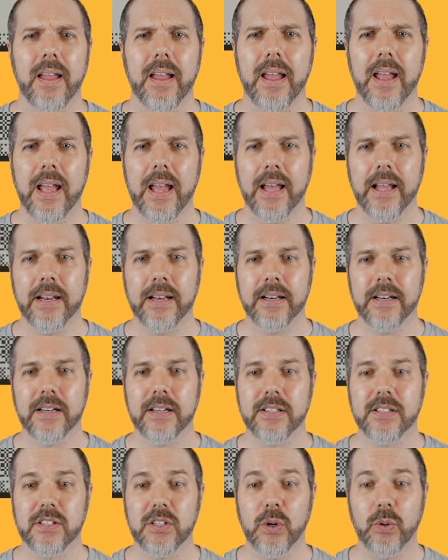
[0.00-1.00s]

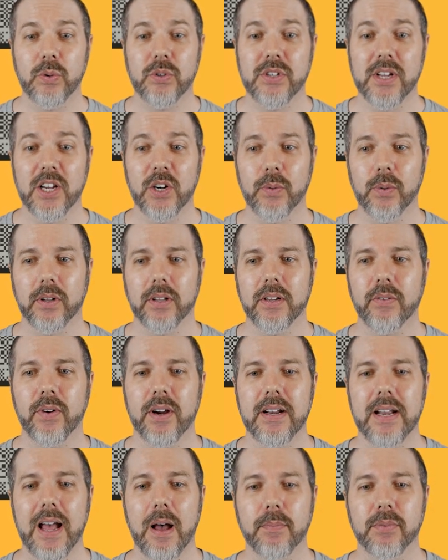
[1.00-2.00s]
And so, generally,
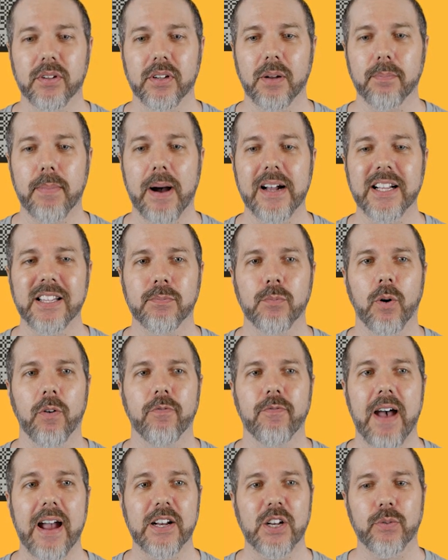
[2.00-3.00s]
right now, I'm just going to buy some more
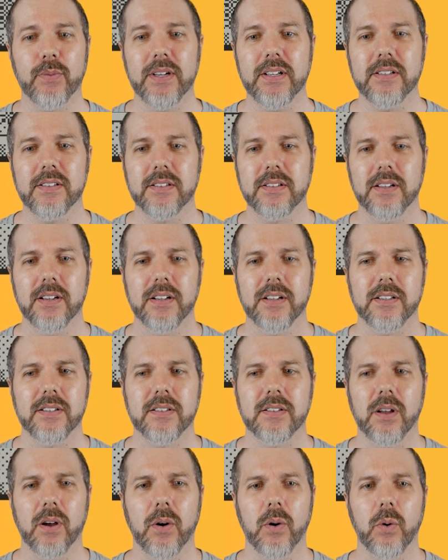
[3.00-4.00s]
factories.
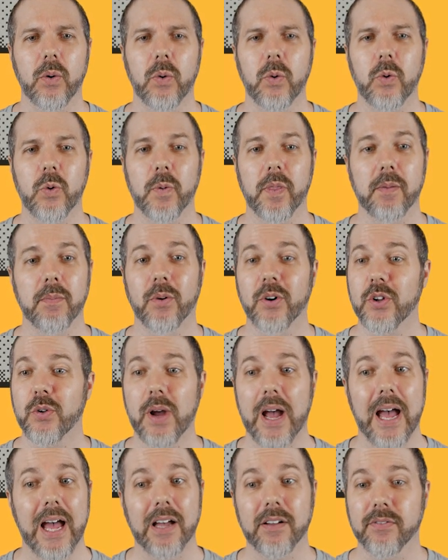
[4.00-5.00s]
So, the more you
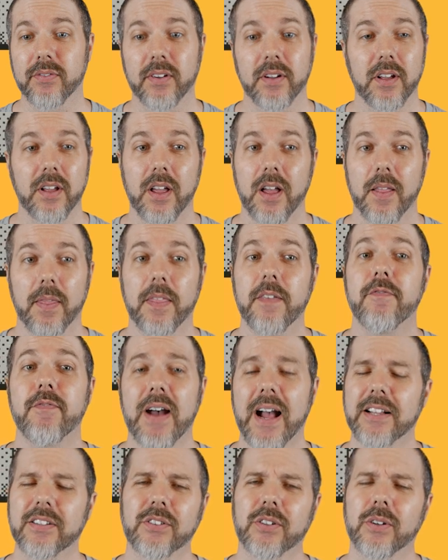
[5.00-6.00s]
have, the
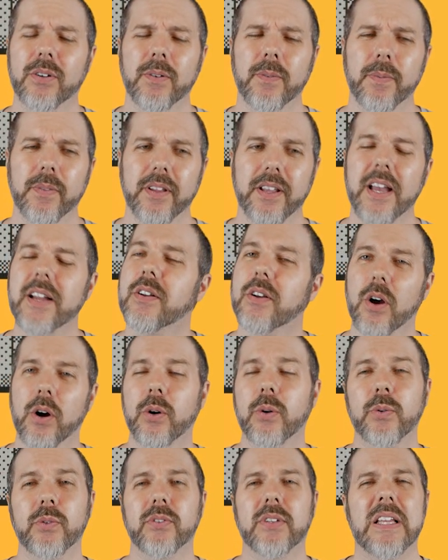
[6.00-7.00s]
faster it
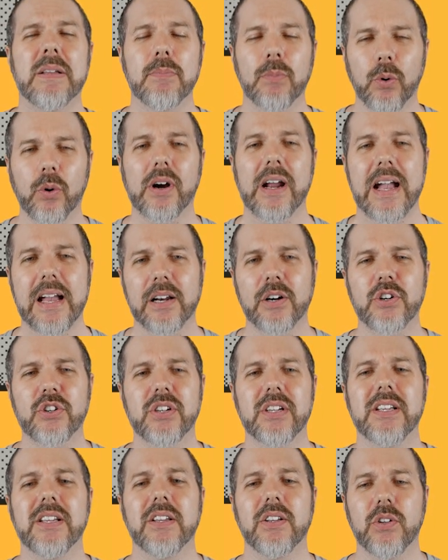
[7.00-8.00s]
goes, the more
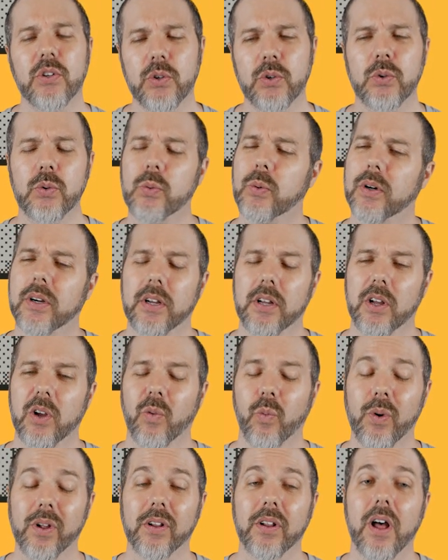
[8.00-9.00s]
energy you
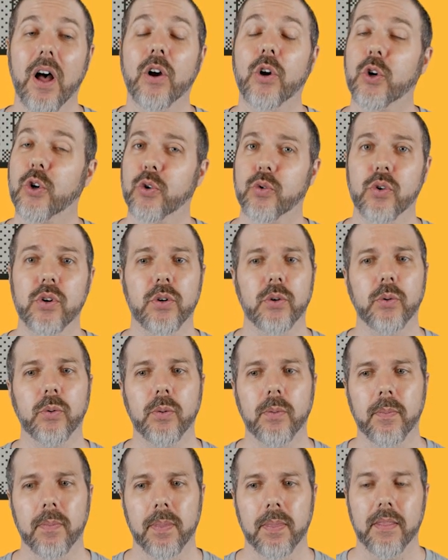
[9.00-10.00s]
will accrue,
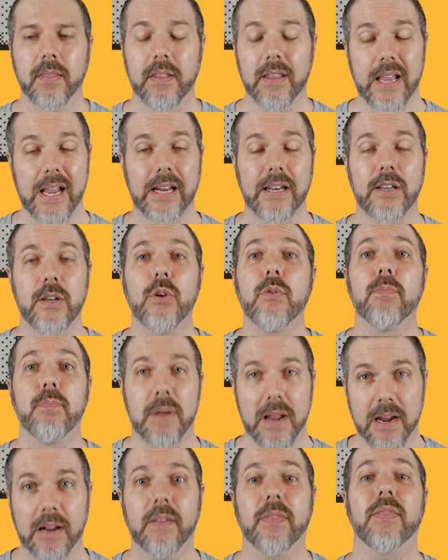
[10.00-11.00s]
and you
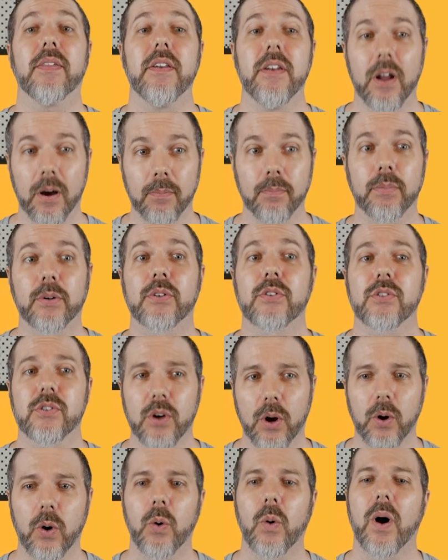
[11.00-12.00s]
make the numbers
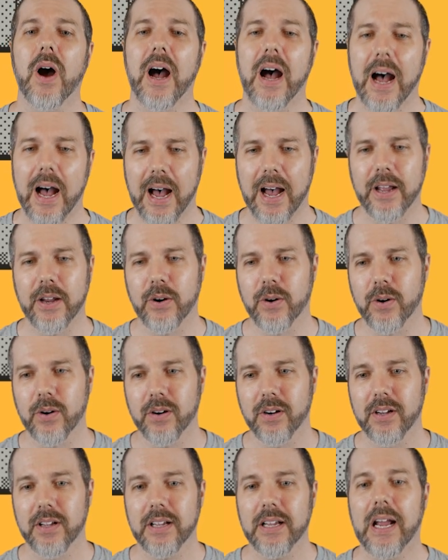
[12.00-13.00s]
go higher.
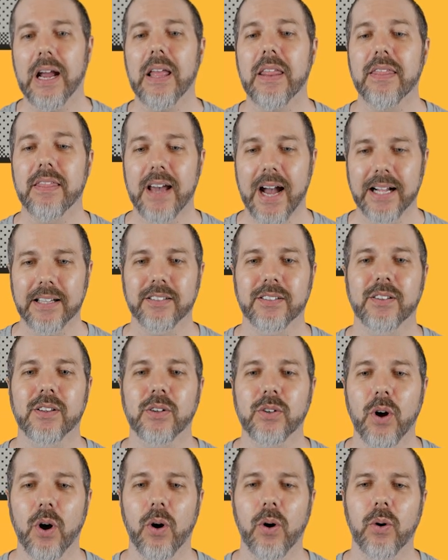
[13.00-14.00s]
And that's the
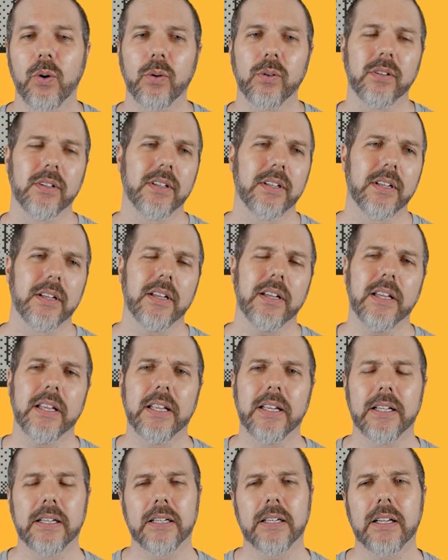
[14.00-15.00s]
goal
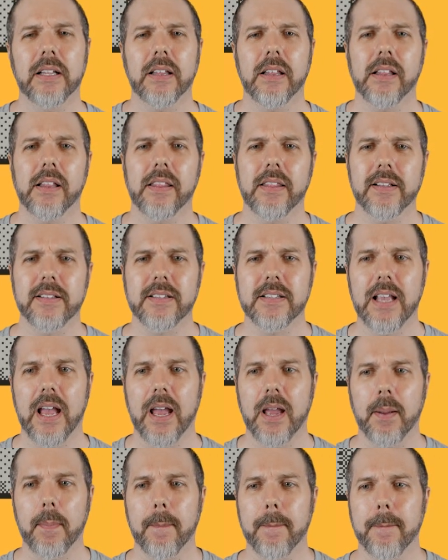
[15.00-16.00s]
in this game.